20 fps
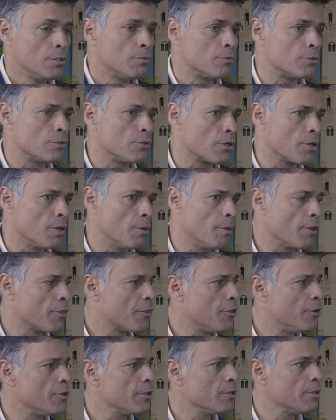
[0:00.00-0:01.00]
we're talking about
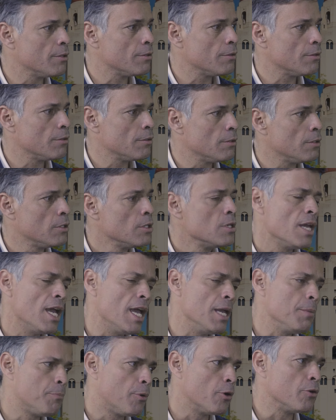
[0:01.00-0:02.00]

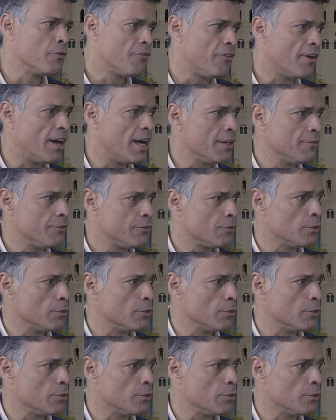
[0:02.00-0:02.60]
8.5,